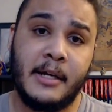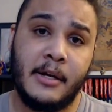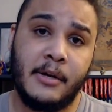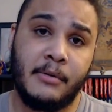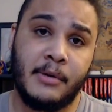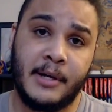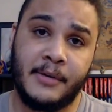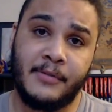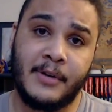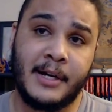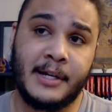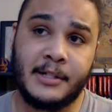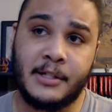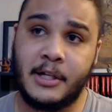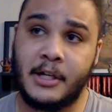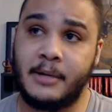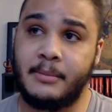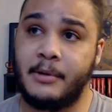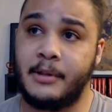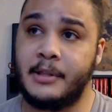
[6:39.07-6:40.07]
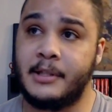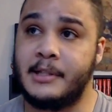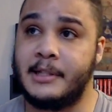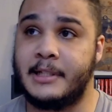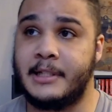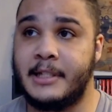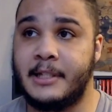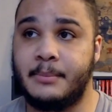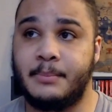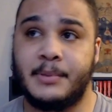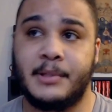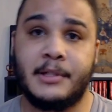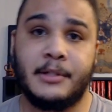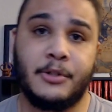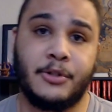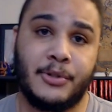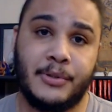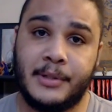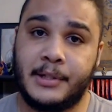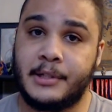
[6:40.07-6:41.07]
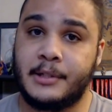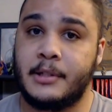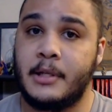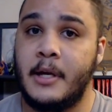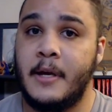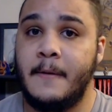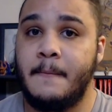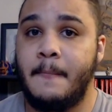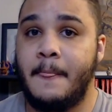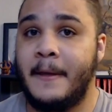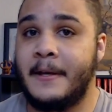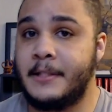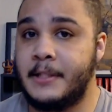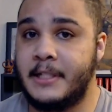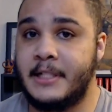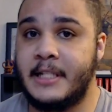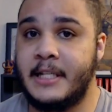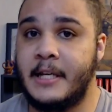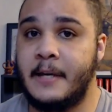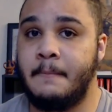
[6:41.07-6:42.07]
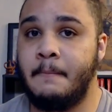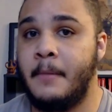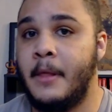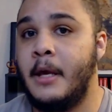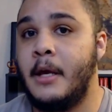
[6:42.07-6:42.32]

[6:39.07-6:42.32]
whenever I talk about these tips and tricks as a DM,